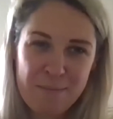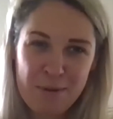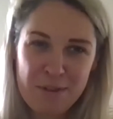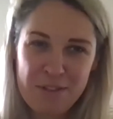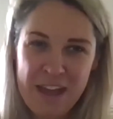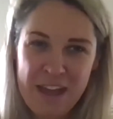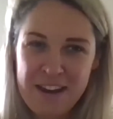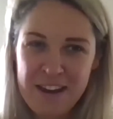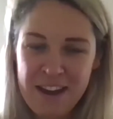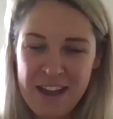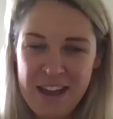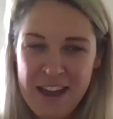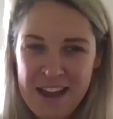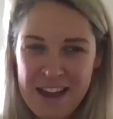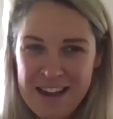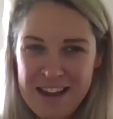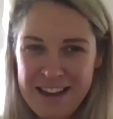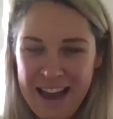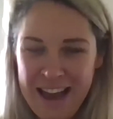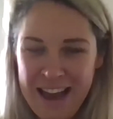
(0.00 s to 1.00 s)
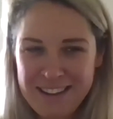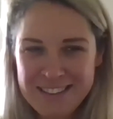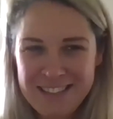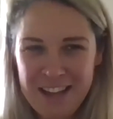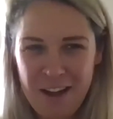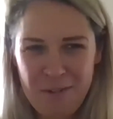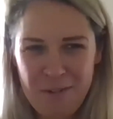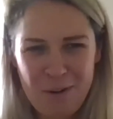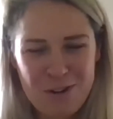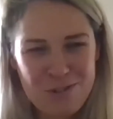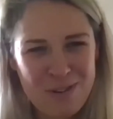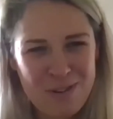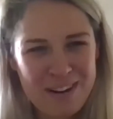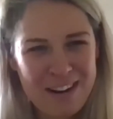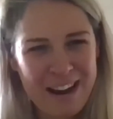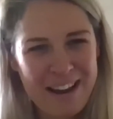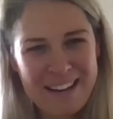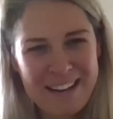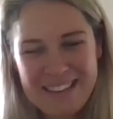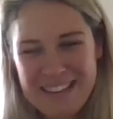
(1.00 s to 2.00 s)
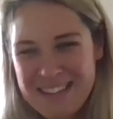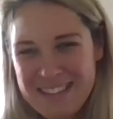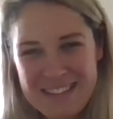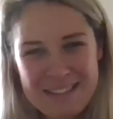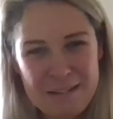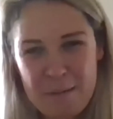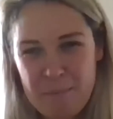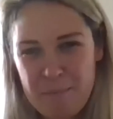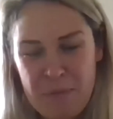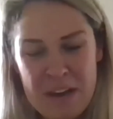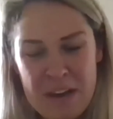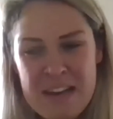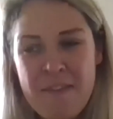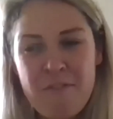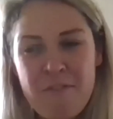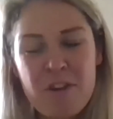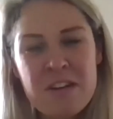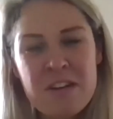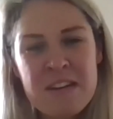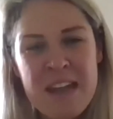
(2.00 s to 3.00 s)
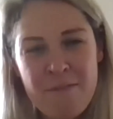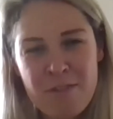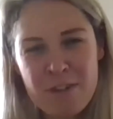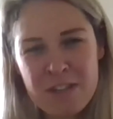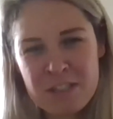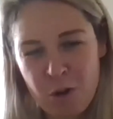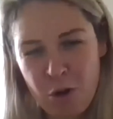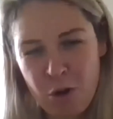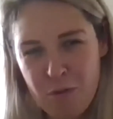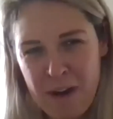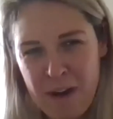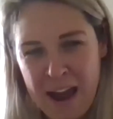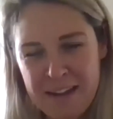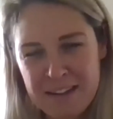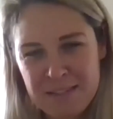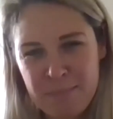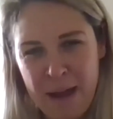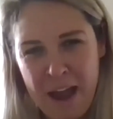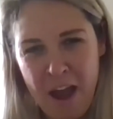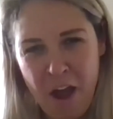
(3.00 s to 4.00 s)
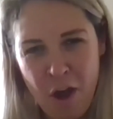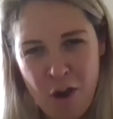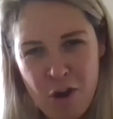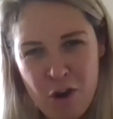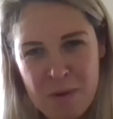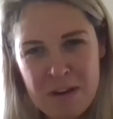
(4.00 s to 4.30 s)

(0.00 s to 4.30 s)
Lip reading: But then you kind of start wondering, this isn't, never saw it as my home and